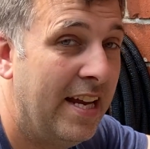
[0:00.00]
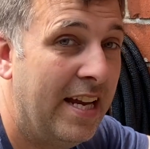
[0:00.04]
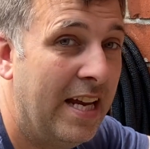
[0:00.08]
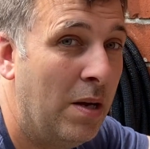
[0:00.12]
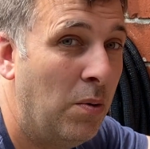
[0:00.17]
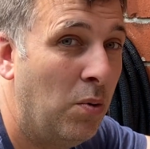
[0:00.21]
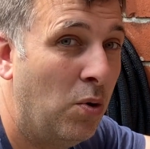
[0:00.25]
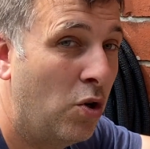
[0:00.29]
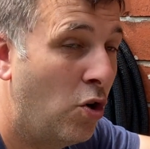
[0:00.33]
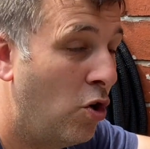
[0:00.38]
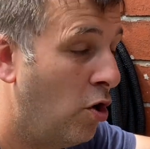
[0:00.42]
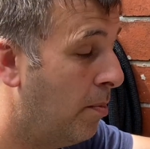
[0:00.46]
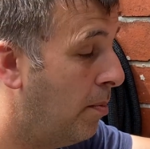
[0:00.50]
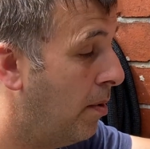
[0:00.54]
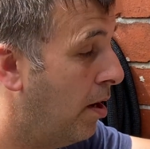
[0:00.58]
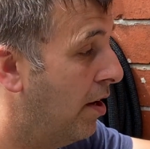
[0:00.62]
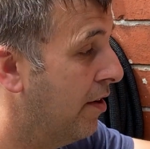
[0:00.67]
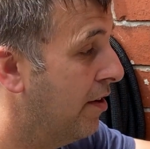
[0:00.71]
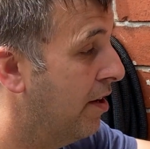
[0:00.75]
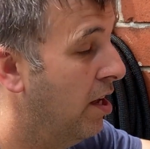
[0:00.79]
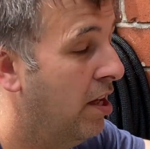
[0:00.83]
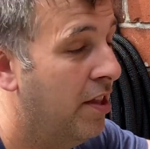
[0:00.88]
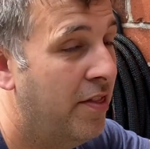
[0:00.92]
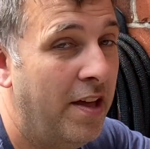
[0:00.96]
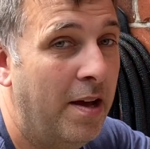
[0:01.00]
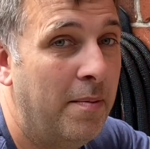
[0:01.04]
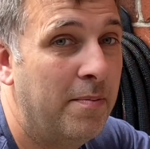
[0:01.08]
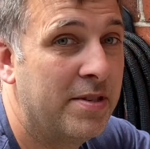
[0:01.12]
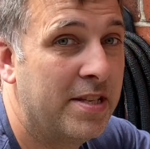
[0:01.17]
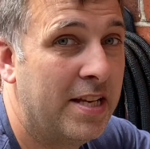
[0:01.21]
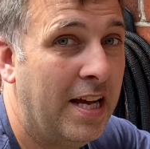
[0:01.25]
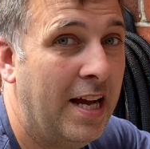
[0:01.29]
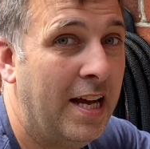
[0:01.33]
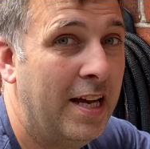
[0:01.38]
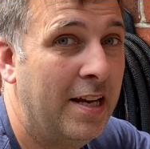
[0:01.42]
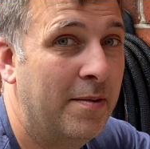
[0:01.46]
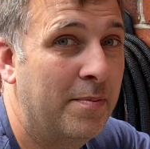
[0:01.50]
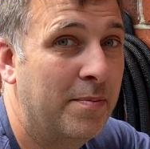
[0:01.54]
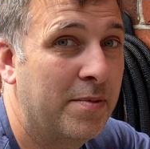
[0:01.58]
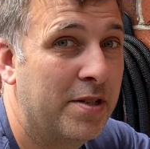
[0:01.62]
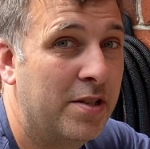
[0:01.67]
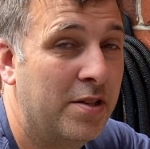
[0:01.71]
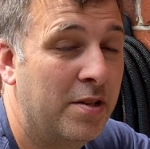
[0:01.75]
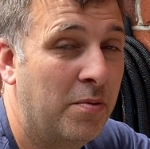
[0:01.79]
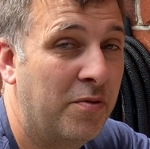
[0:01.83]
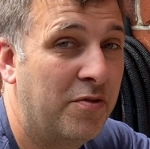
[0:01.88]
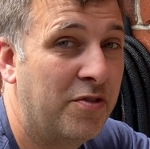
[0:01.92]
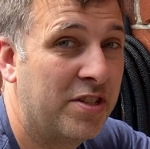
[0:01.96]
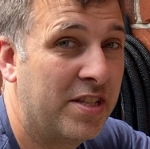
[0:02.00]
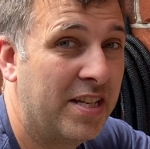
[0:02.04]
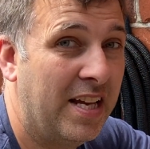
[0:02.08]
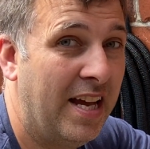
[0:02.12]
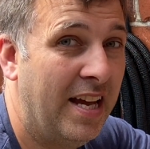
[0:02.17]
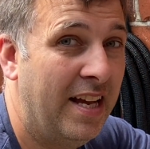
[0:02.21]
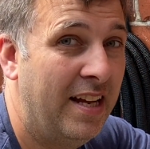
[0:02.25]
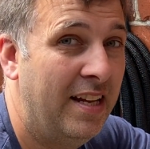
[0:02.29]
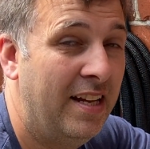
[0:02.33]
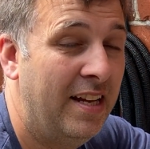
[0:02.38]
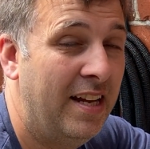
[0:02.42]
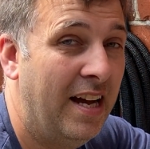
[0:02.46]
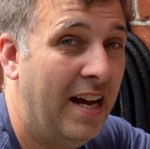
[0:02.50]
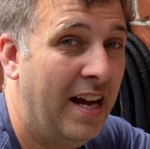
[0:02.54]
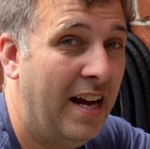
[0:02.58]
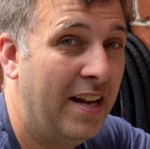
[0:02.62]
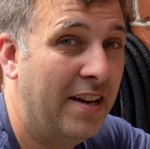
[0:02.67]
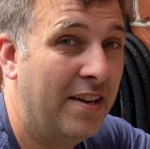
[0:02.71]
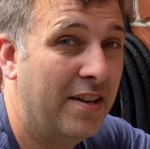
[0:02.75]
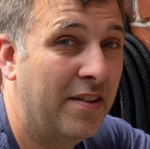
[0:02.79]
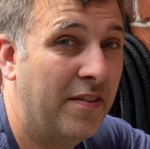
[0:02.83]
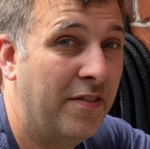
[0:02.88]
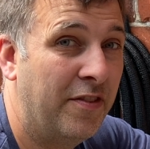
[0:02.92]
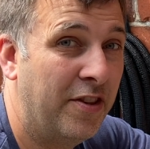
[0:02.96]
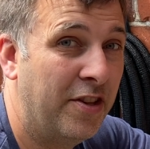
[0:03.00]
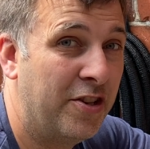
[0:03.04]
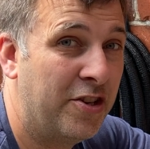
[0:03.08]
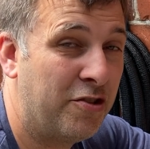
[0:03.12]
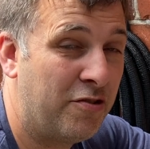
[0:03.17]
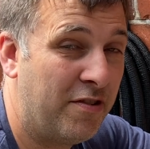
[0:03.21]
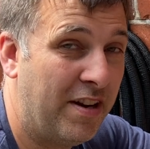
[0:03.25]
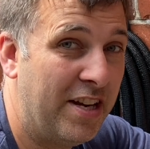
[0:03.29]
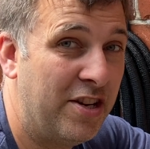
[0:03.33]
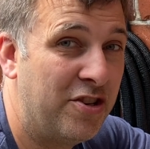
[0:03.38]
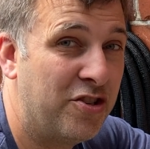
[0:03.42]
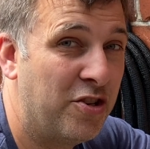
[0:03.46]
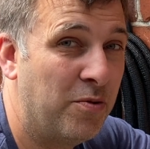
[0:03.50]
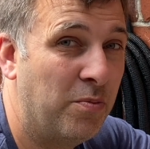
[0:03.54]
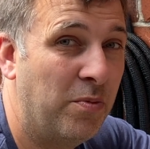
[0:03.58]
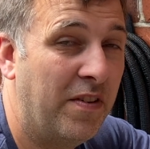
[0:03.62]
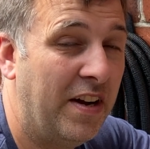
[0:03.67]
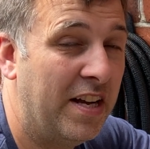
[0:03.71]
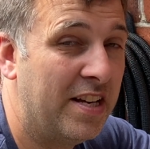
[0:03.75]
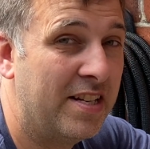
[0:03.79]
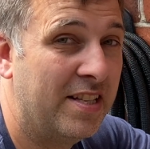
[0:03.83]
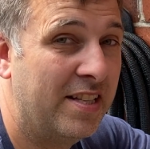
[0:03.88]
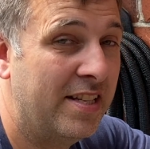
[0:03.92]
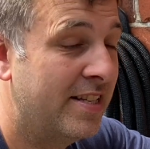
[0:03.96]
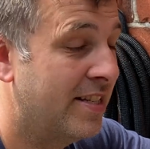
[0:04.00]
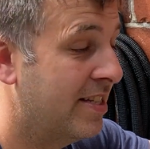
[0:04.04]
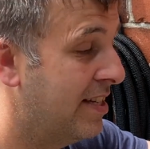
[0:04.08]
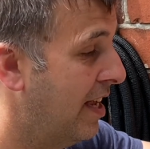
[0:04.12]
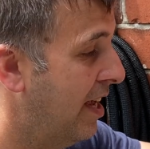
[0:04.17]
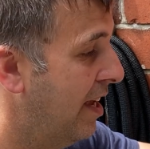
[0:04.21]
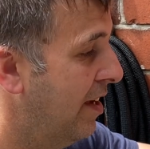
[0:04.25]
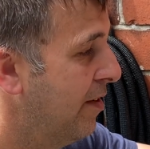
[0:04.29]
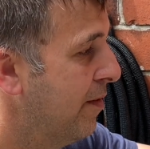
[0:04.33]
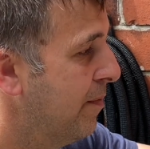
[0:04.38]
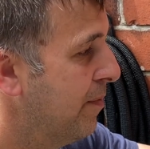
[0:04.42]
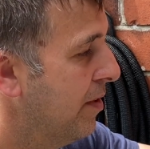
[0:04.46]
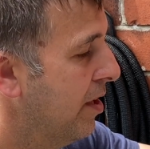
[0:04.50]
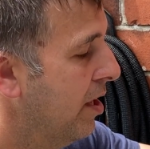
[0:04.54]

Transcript: it will come on at them times that we've set and for the duration we've actually set.